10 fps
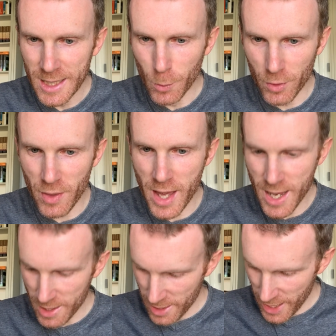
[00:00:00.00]
was
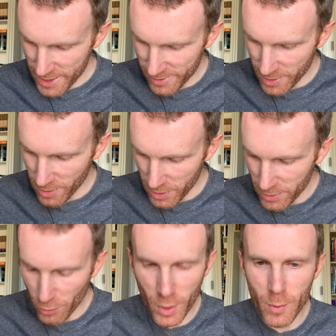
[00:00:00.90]
there. It says that
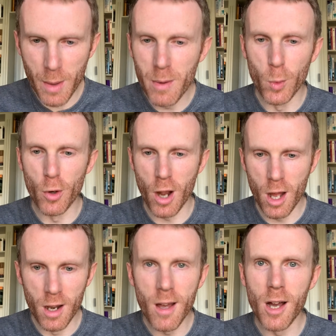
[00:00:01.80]
these three women were
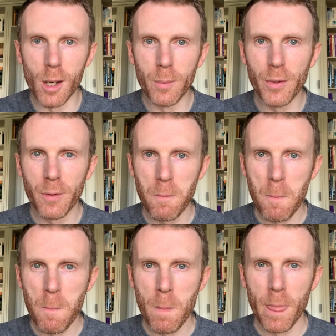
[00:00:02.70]
alarmed,
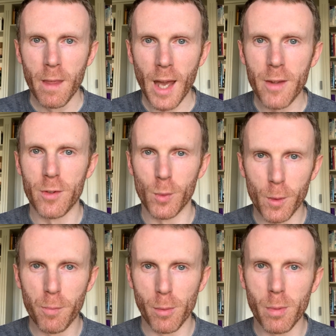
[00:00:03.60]
as you would
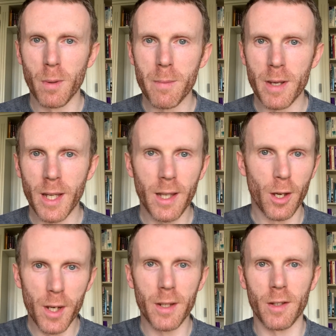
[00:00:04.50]
probably be,
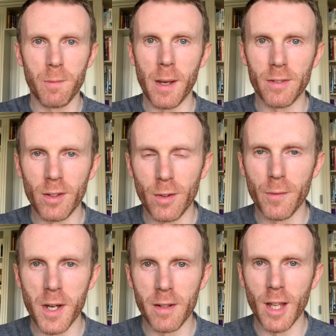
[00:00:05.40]
going expecting to
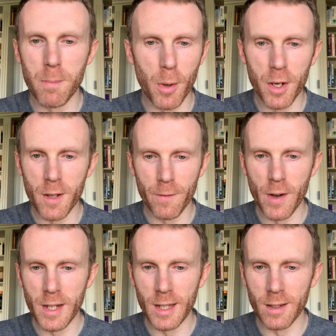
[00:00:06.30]
find a dead body and
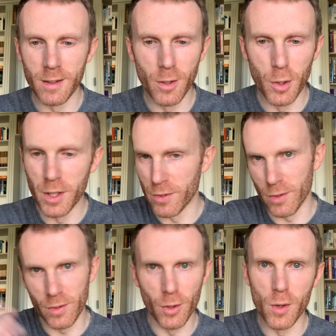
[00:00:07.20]
finding that not only was the
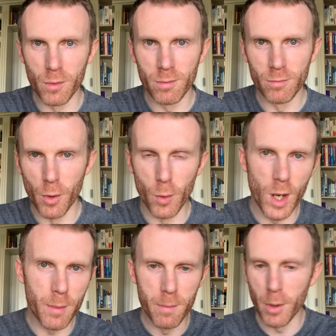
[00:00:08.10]
stone rolled away,
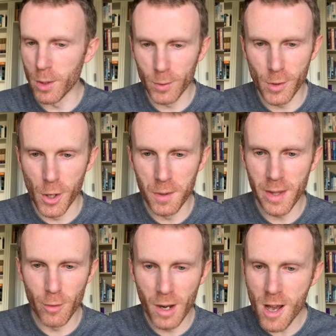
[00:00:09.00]
but the body was gone. They
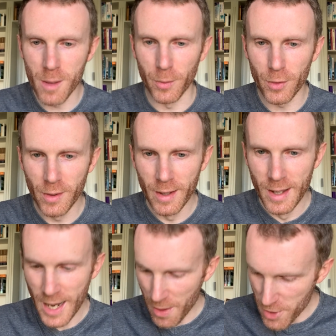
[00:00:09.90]
were alarmed.
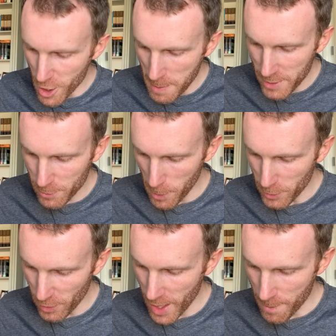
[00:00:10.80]
And the young man spoke
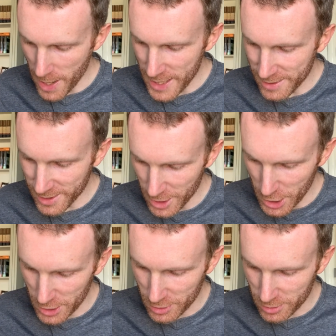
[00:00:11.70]
to them and he said, look,
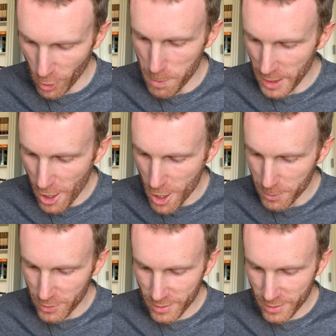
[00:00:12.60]
don't be alarmed,